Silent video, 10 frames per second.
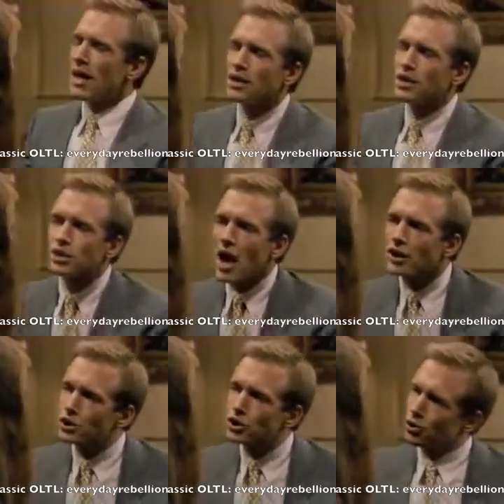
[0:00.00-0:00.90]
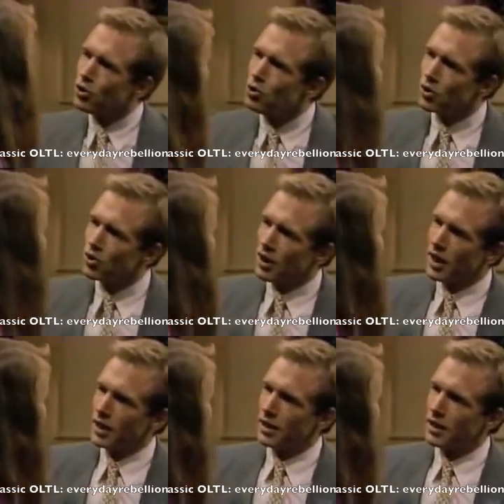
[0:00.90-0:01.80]
me. That is not true, yes,
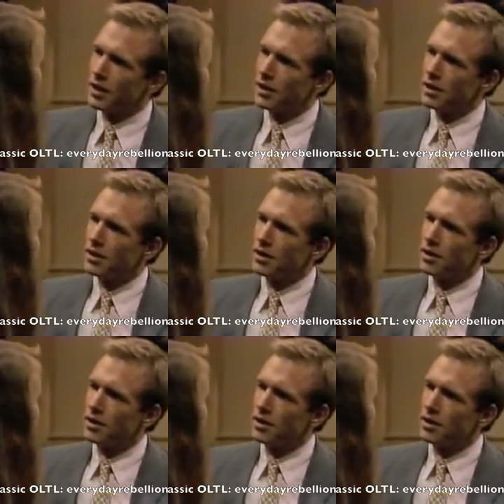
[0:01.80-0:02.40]
Katie. It